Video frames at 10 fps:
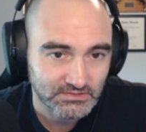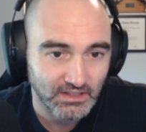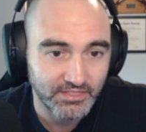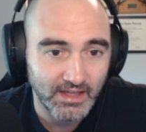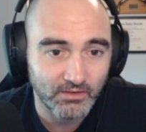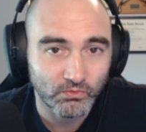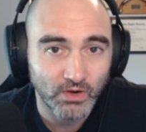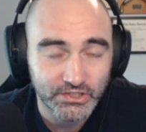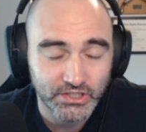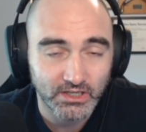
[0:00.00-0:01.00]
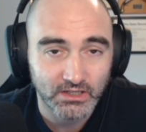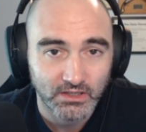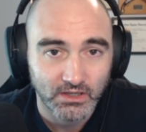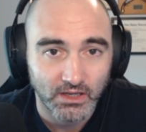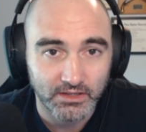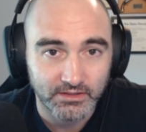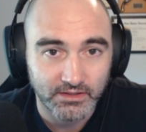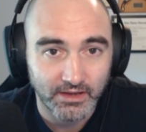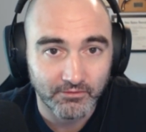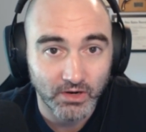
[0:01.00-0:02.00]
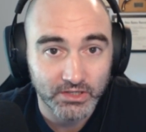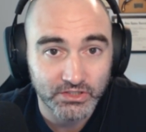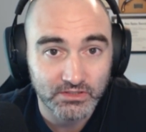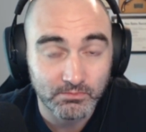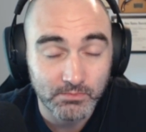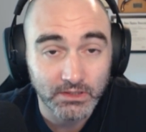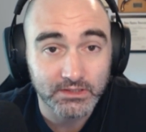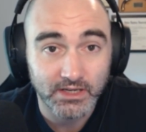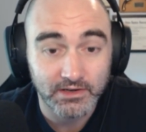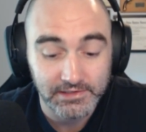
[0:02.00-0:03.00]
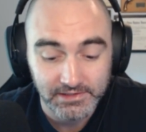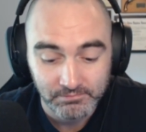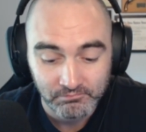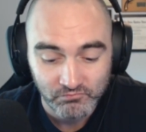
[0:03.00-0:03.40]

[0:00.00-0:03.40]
that Russia's military,